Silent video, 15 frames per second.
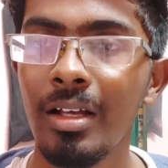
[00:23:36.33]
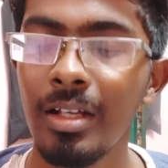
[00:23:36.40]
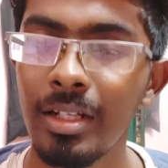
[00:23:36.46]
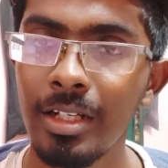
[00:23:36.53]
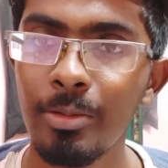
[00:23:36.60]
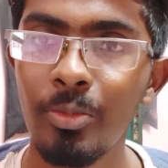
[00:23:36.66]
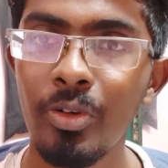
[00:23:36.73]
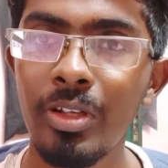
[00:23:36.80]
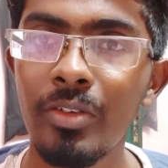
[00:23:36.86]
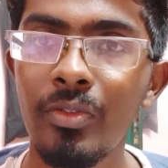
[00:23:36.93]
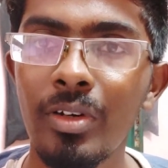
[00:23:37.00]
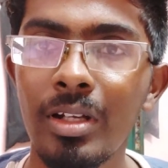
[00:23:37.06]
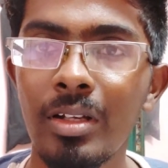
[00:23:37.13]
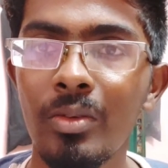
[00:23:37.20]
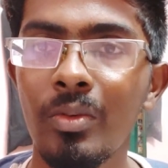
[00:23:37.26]
removing for
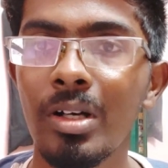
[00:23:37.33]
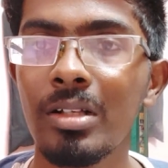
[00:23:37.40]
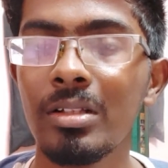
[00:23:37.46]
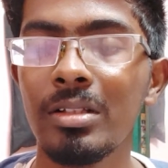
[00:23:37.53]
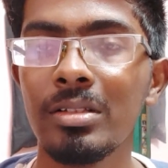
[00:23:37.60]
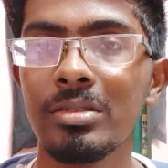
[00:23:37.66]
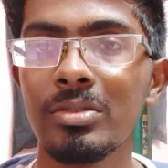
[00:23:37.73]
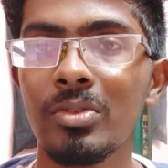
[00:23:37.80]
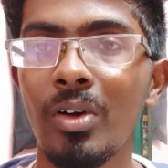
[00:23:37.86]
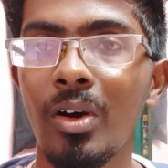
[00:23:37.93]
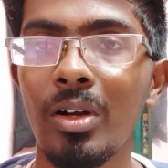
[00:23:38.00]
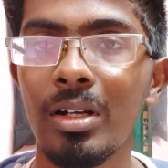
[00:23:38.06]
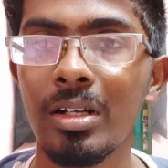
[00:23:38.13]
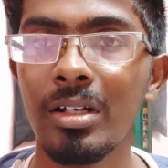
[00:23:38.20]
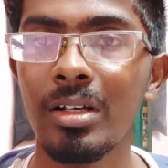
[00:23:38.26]
rework this got